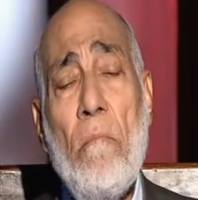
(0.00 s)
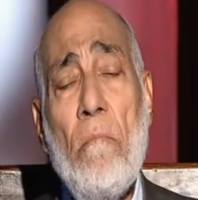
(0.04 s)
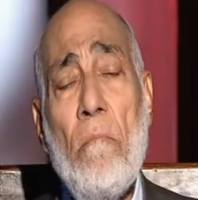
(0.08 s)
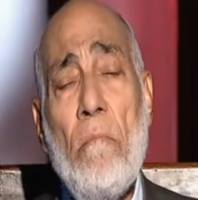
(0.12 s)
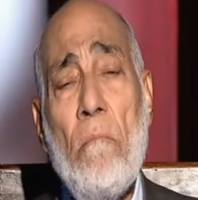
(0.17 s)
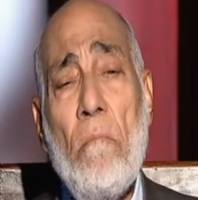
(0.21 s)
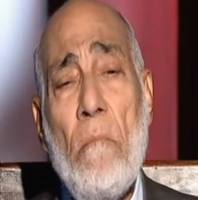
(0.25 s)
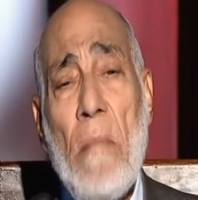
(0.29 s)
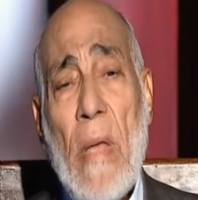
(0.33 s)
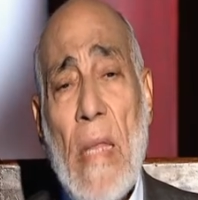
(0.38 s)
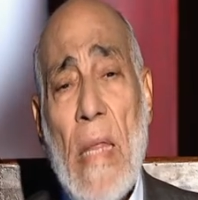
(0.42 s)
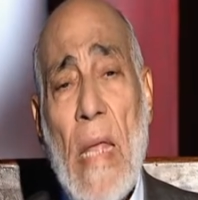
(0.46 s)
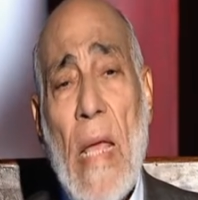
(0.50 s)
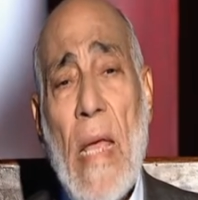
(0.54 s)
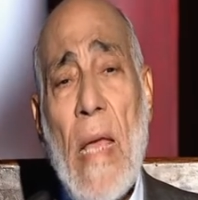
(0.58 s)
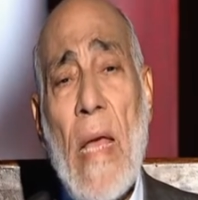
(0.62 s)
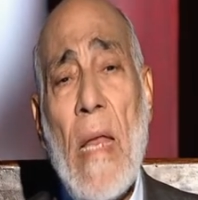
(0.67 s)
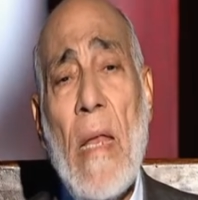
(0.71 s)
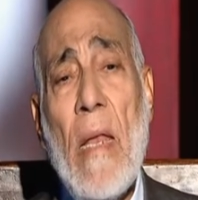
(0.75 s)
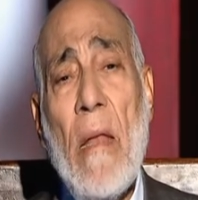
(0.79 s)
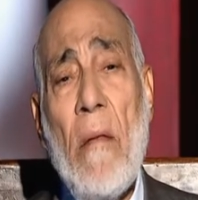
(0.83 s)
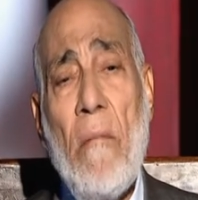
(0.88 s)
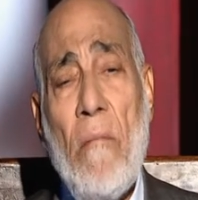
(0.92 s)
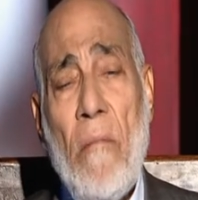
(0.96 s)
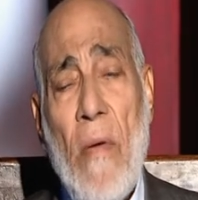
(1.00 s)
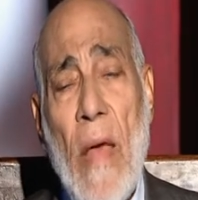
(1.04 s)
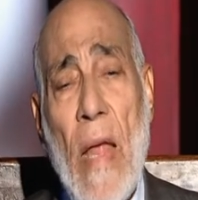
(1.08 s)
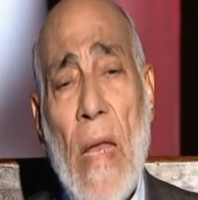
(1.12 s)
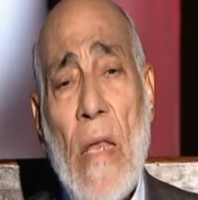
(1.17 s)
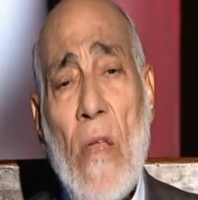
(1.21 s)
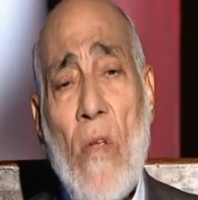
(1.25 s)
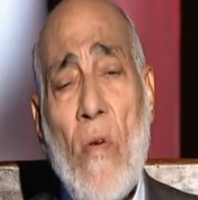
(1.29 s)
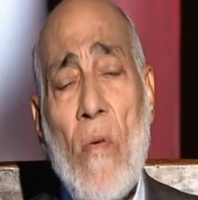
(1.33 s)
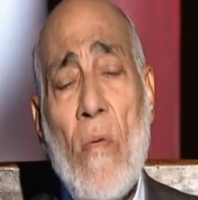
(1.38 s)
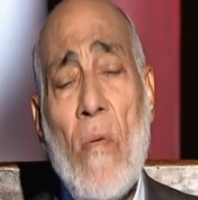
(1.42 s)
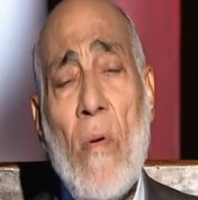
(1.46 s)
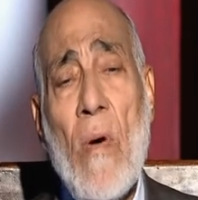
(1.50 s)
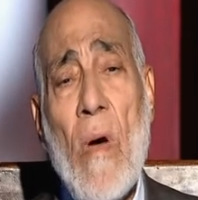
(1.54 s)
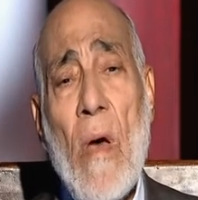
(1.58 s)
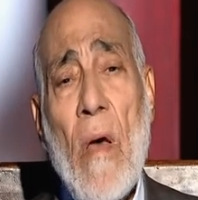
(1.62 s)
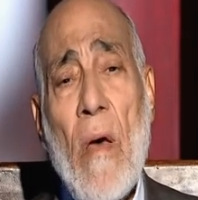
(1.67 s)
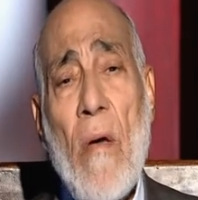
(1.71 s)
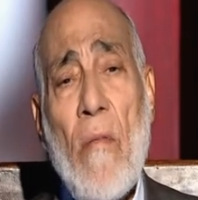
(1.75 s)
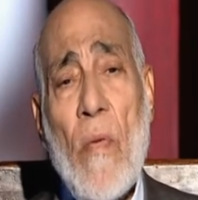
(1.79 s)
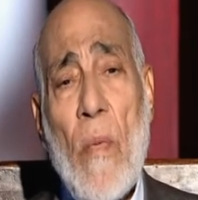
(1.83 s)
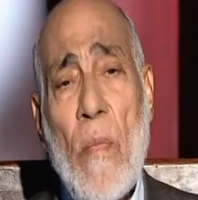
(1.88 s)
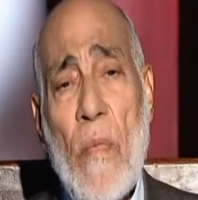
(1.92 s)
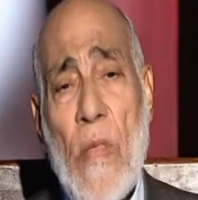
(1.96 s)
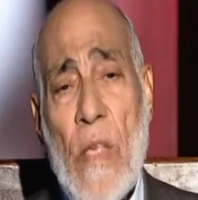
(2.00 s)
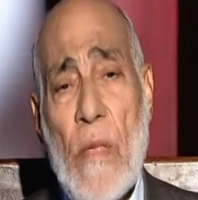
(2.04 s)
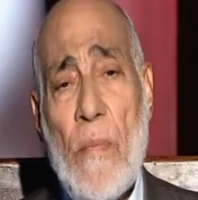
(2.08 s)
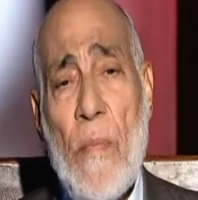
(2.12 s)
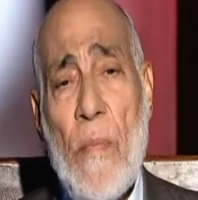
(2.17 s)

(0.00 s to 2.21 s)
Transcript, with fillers: medical value from this